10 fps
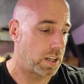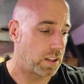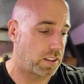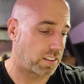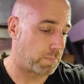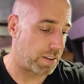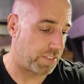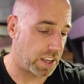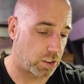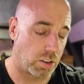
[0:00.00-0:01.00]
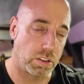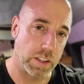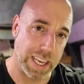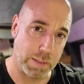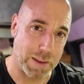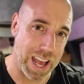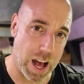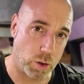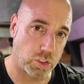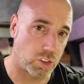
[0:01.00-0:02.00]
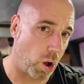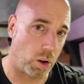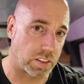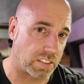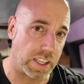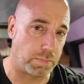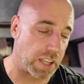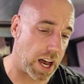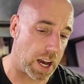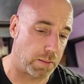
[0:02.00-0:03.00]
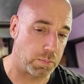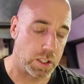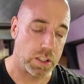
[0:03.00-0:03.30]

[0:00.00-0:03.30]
This is my vehicle and my house all at the same time.